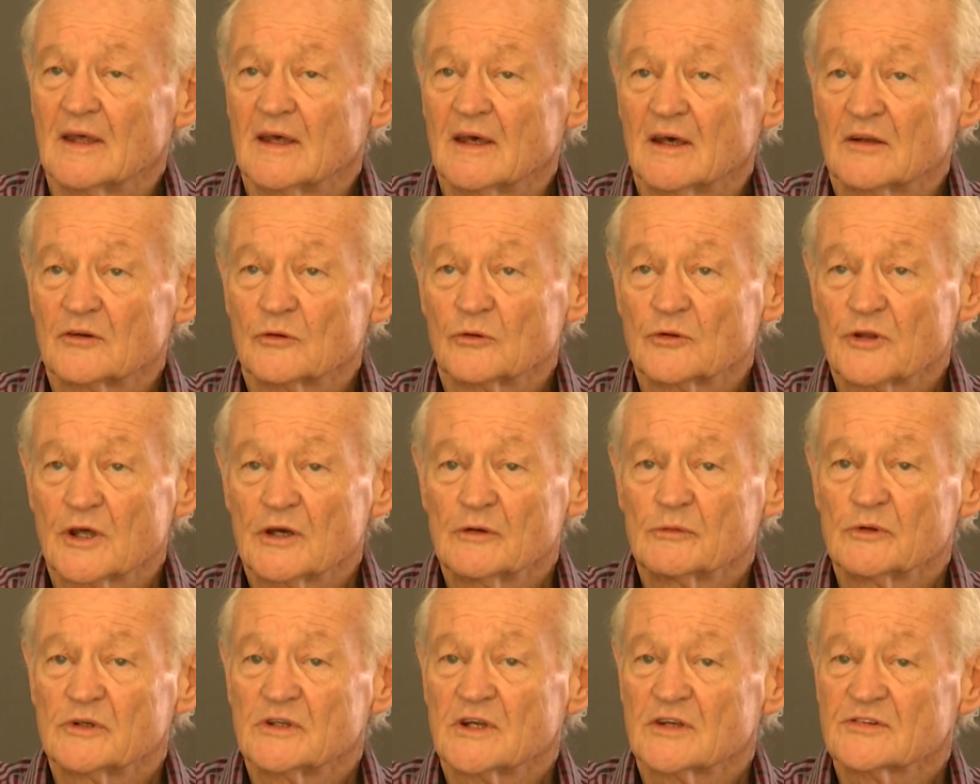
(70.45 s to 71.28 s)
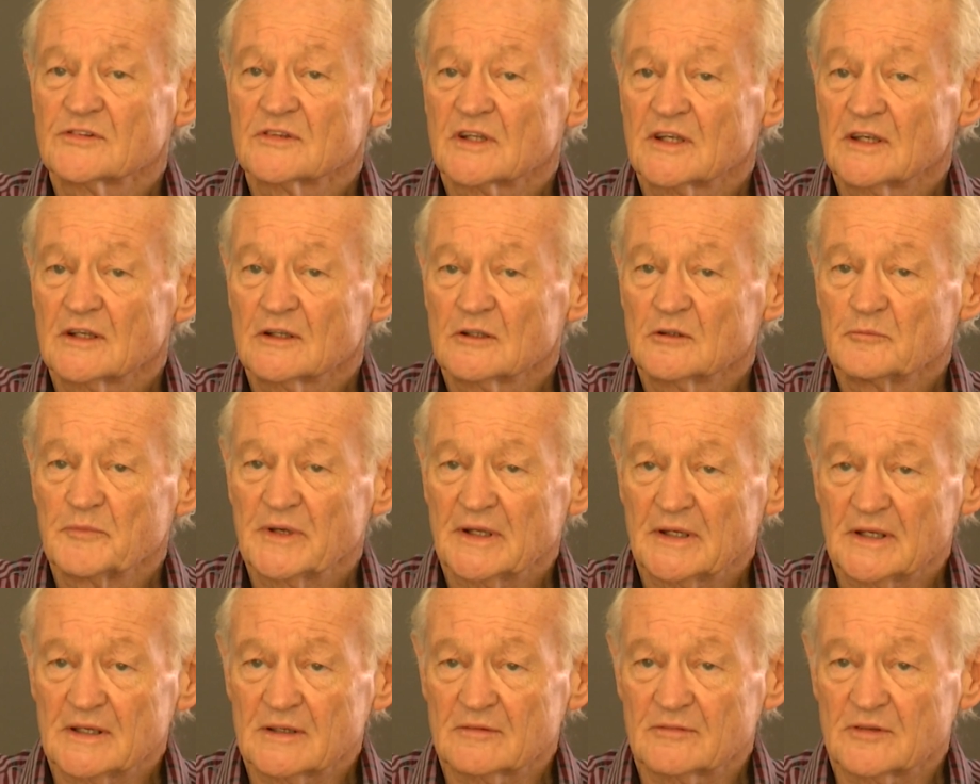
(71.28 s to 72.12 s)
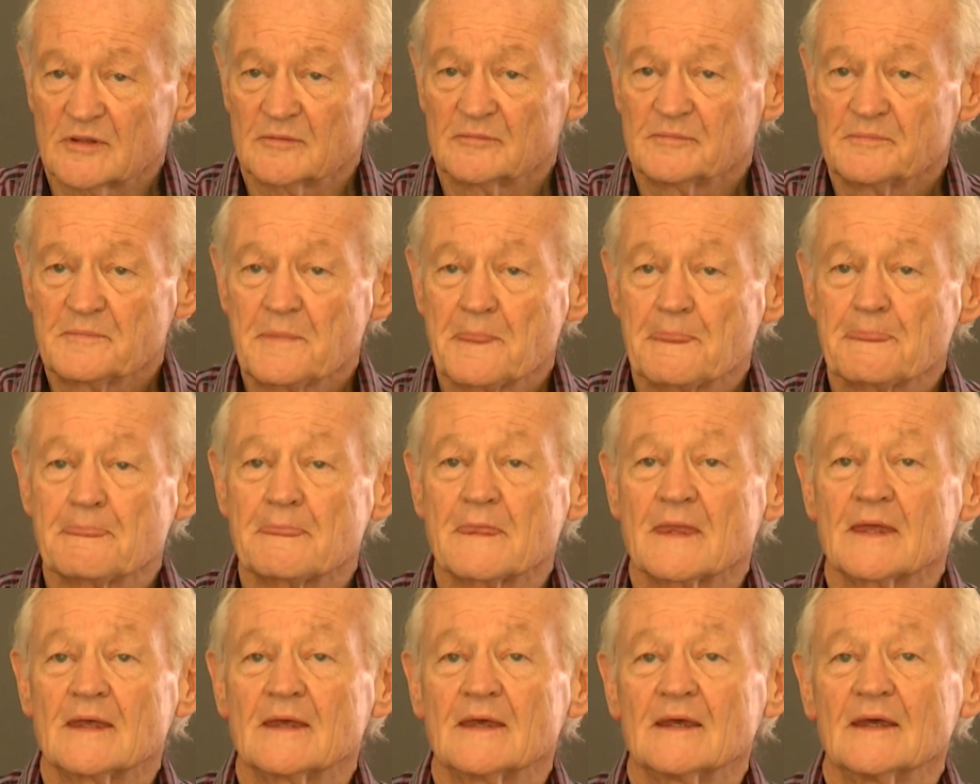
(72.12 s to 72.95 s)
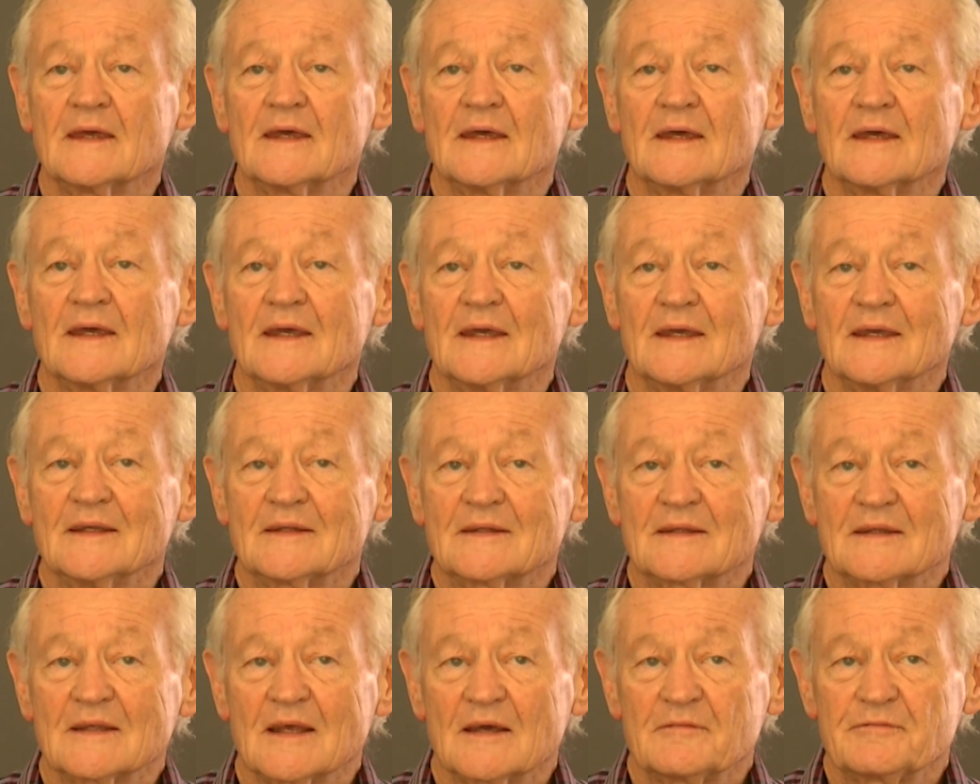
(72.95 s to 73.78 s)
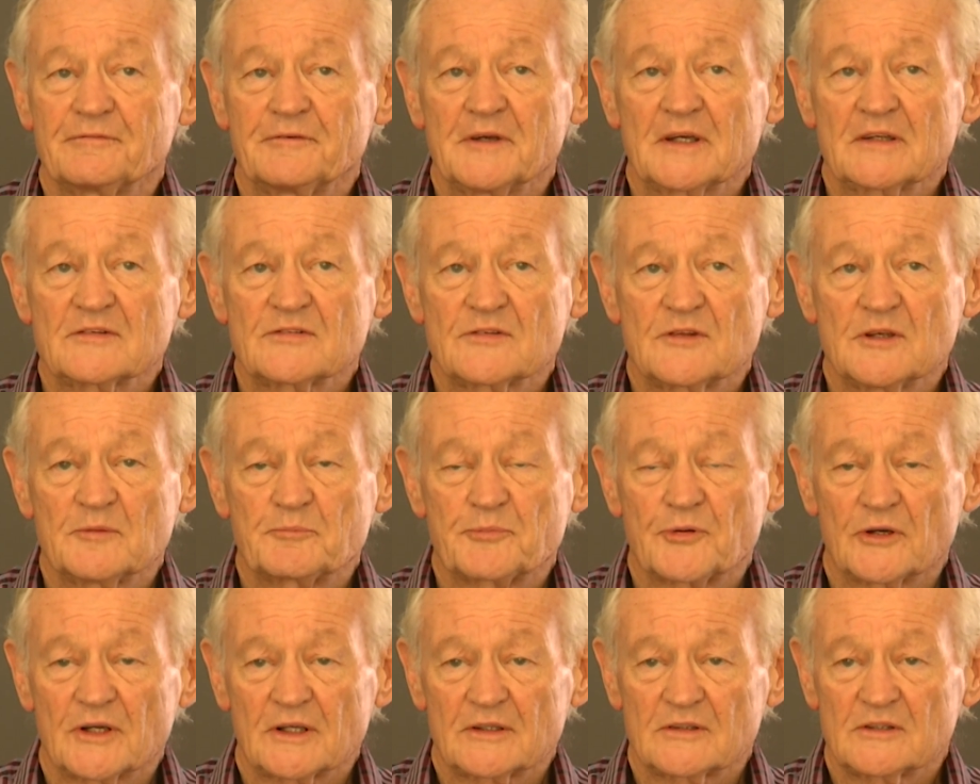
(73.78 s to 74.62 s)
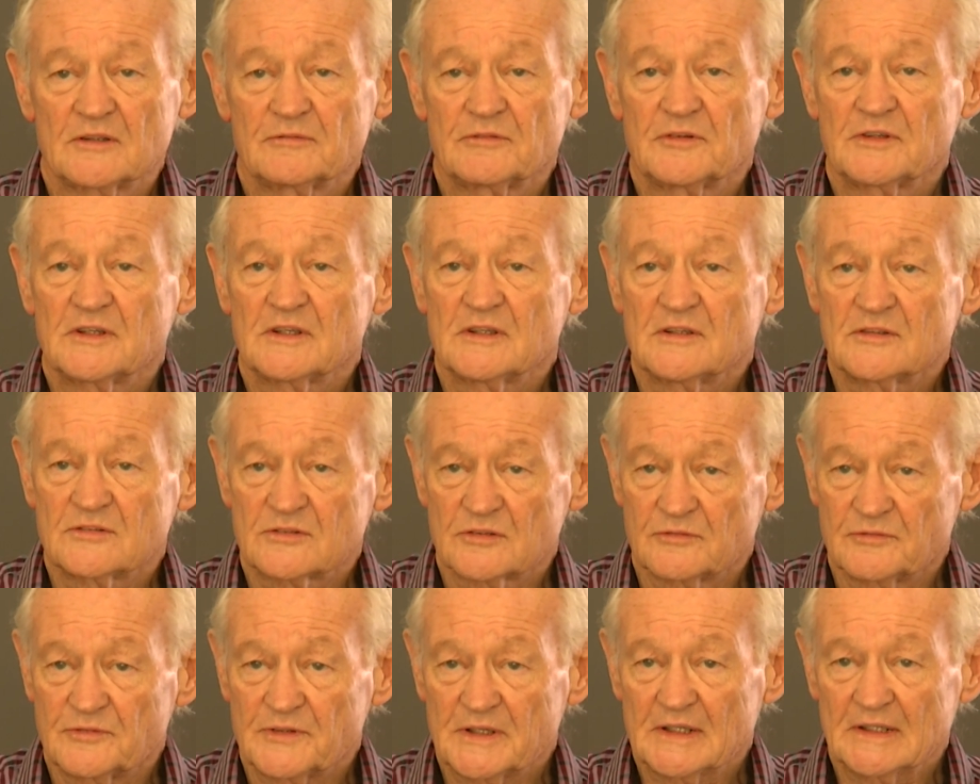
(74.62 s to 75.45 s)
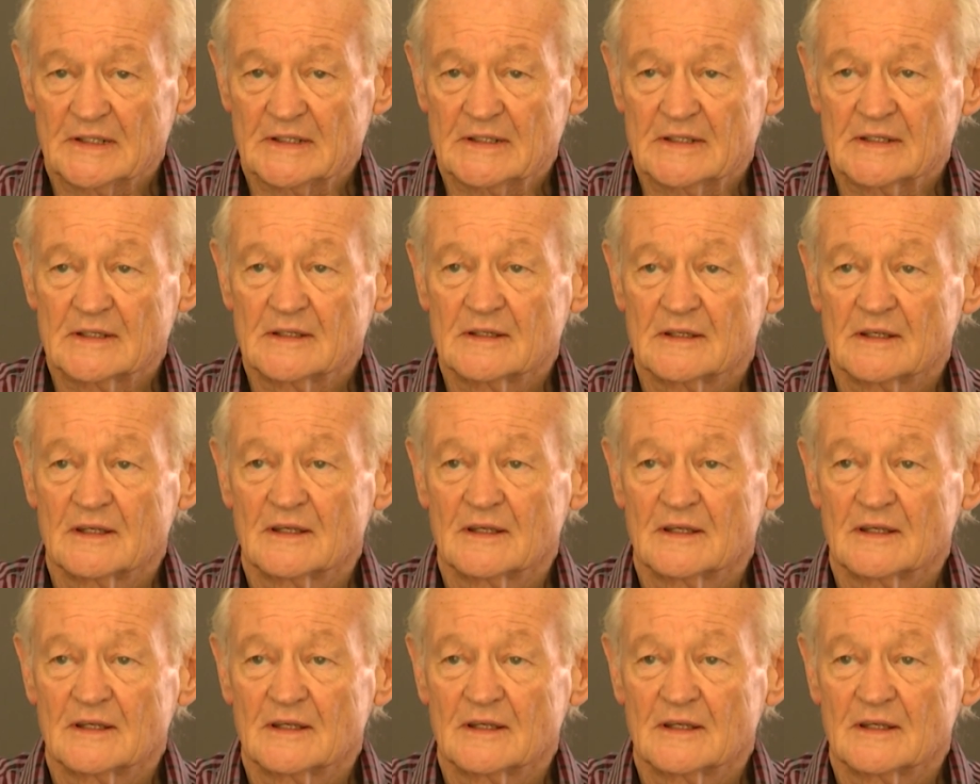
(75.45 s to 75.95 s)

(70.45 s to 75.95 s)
And although it doesn't kill many of them, it affects their productivity severely.